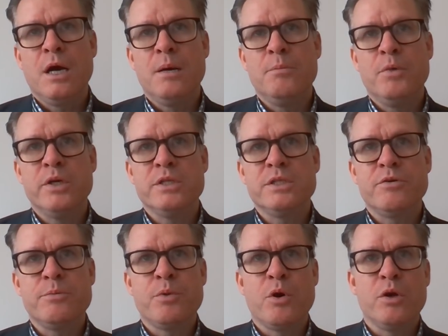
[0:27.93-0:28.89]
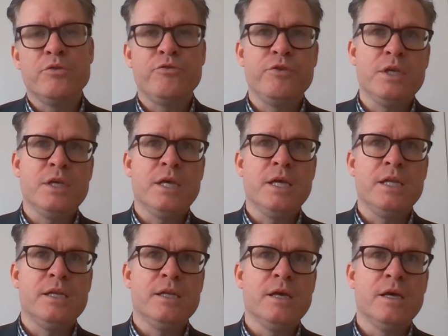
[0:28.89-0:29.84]
monetary policy
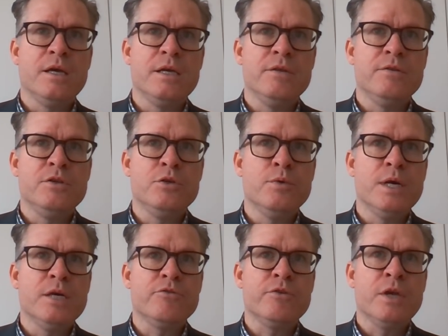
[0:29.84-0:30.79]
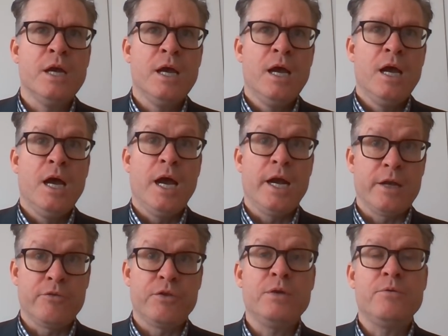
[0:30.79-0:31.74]
in the U.S. And
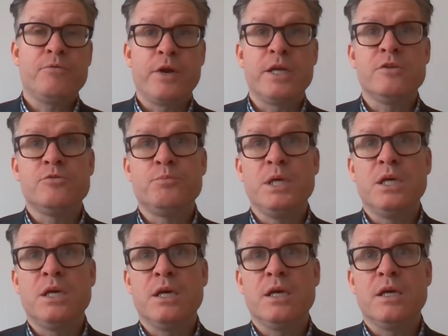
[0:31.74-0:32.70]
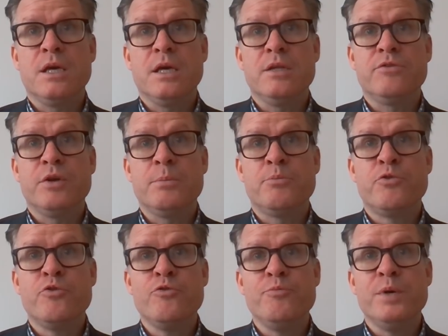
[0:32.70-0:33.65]
I think, frankly speaking, it's an
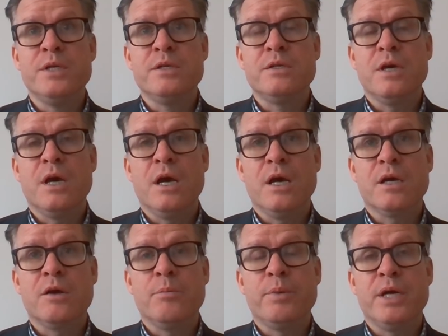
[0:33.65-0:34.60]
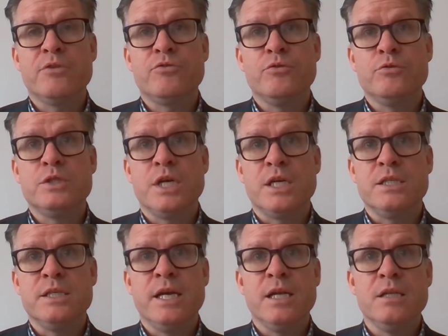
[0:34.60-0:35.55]
improvement compared to
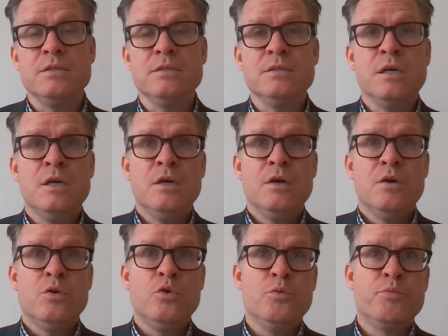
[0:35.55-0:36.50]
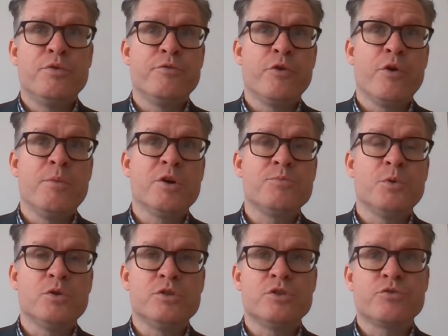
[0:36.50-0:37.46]
Janet Yellen, who prefer a much
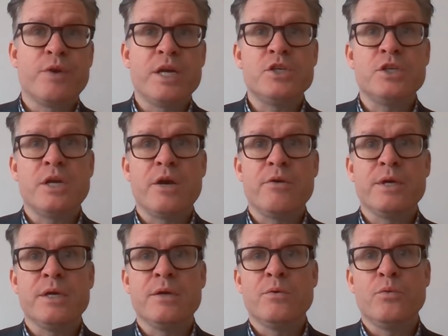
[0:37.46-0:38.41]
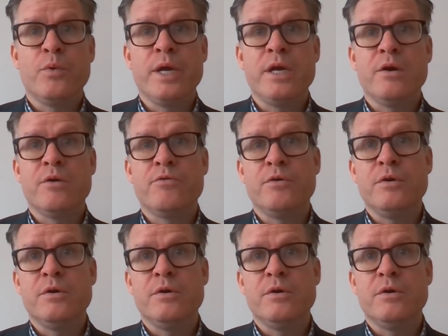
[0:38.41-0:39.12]
more discretionary way of